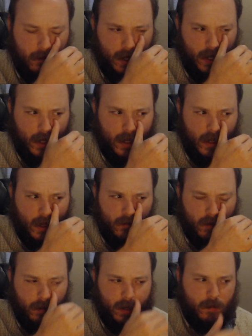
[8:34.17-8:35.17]
but
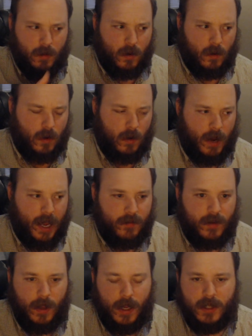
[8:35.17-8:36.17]
for people who have
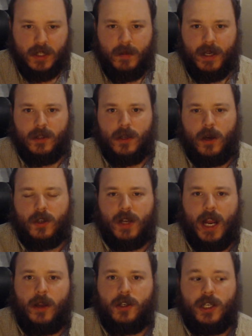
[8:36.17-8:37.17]
histamine intolerance or
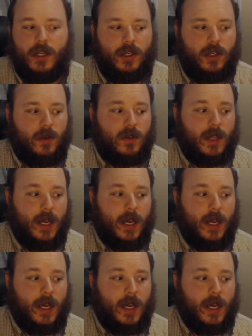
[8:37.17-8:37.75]
allergen issues,